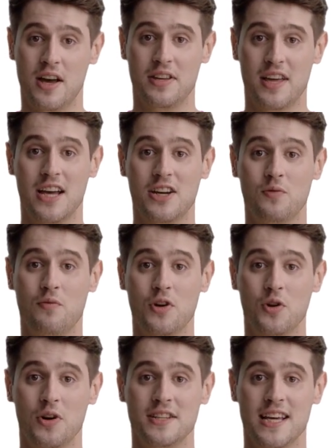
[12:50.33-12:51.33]
Thank you
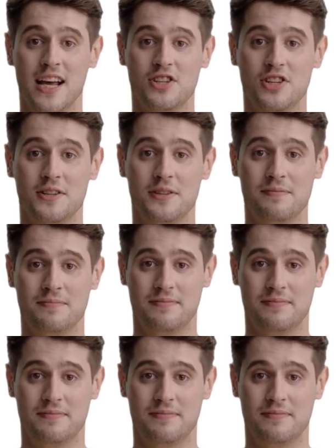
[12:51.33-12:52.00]
for your attention.